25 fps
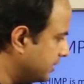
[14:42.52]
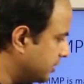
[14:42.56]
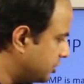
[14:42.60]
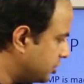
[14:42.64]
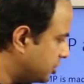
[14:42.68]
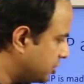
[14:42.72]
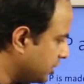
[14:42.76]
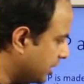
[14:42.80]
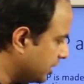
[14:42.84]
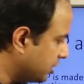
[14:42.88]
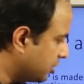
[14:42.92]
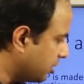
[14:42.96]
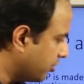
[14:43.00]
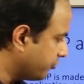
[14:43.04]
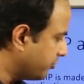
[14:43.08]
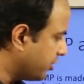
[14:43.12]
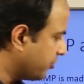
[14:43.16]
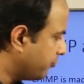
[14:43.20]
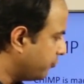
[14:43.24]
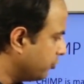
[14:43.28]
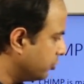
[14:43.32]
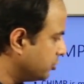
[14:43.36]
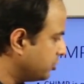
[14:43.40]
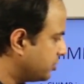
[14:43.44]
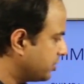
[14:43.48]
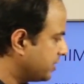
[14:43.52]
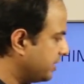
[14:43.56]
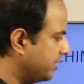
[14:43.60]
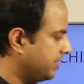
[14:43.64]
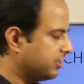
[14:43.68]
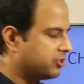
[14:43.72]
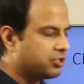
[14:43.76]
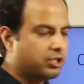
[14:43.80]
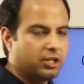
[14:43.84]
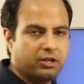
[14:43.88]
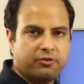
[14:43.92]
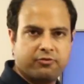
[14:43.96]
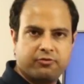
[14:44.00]
chunk of the phone screen is
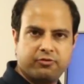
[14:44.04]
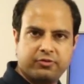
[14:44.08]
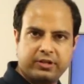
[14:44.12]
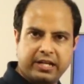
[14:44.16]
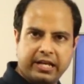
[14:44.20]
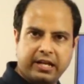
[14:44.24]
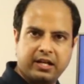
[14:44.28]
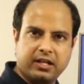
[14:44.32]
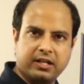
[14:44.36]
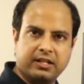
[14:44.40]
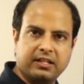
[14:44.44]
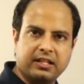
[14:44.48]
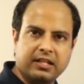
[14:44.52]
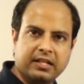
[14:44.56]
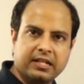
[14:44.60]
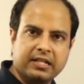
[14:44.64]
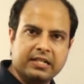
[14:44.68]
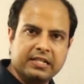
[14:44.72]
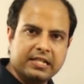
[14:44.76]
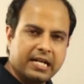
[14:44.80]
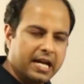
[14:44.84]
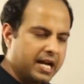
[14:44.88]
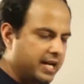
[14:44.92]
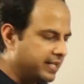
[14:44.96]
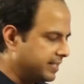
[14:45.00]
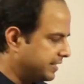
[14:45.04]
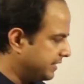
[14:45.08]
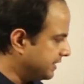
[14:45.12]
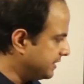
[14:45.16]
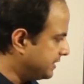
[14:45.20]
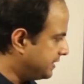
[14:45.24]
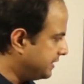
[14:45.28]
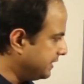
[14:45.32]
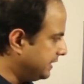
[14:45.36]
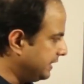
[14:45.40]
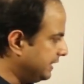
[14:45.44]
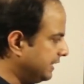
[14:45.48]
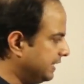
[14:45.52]
sort of taken, and it
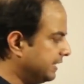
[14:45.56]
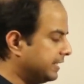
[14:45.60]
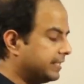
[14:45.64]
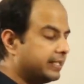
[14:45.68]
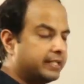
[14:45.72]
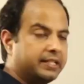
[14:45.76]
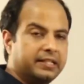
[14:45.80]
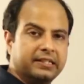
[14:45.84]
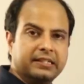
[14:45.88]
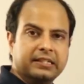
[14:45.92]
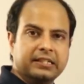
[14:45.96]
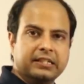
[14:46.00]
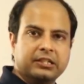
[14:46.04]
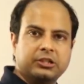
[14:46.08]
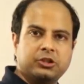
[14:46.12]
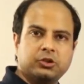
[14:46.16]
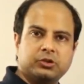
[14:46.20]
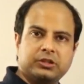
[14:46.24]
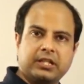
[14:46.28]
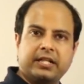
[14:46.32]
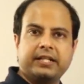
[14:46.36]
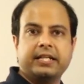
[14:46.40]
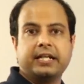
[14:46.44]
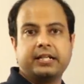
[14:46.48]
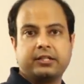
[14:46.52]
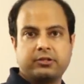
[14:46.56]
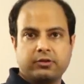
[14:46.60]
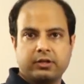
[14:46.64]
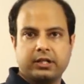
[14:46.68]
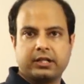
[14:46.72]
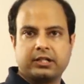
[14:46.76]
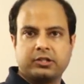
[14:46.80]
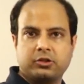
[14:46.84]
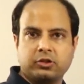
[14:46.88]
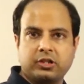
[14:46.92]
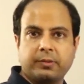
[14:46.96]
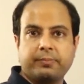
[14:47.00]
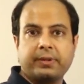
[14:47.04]
is relayed to the
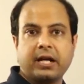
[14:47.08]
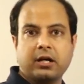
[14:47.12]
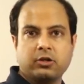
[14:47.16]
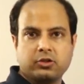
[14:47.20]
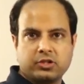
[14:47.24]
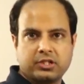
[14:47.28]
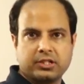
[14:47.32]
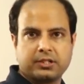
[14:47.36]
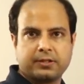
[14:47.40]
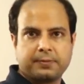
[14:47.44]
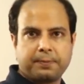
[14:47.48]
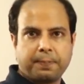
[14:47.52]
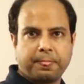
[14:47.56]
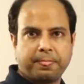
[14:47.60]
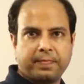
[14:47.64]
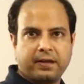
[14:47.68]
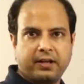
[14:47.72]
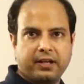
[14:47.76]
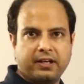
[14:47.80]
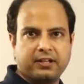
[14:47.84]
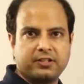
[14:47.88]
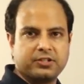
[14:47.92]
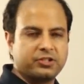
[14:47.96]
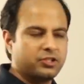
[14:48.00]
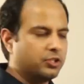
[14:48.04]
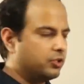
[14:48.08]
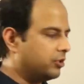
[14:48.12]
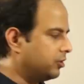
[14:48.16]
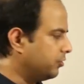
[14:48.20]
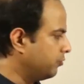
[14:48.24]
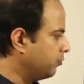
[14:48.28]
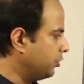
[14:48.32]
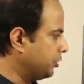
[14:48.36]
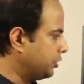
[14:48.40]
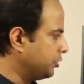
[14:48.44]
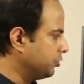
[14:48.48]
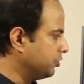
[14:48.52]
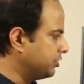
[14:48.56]
network, to the browser. Okay. So
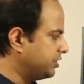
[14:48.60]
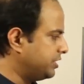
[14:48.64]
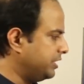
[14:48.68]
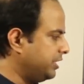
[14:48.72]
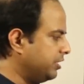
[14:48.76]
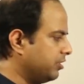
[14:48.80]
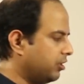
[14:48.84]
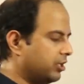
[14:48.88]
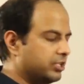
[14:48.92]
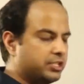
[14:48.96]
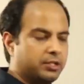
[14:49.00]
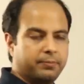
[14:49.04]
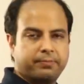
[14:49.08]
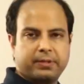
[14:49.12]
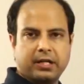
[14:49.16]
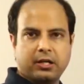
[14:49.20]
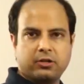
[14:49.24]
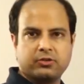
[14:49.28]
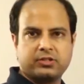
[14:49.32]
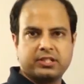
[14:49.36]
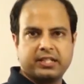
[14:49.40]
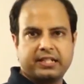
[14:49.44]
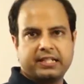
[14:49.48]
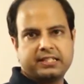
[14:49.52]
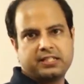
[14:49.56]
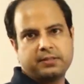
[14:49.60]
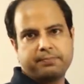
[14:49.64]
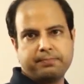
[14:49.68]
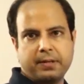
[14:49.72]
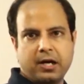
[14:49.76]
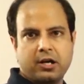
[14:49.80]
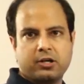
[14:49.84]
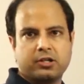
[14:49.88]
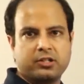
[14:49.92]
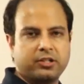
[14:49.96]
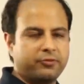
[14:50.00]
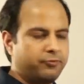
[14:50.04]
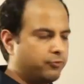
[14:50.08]
what you see on the browser is a
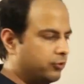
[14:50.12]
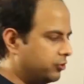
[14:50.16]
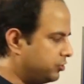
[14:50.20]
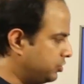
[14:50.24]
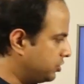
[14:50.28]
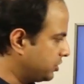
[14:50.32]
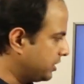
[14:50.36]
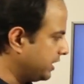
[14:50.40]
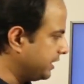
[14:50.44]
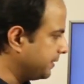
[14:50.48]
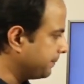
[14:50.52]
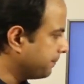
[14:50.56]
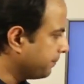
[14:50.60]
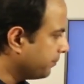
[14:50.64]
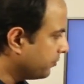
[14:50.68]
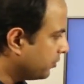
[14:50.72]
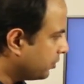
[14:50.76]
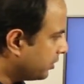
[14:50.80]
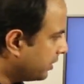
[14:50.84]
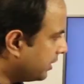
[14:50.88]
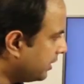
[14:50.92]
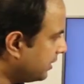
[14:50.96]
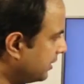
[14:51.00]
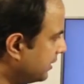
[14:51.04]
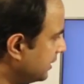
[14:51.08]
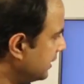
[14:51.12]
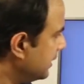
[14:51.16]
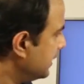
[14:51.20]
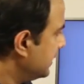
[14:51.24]
part of the phone screen. Okay.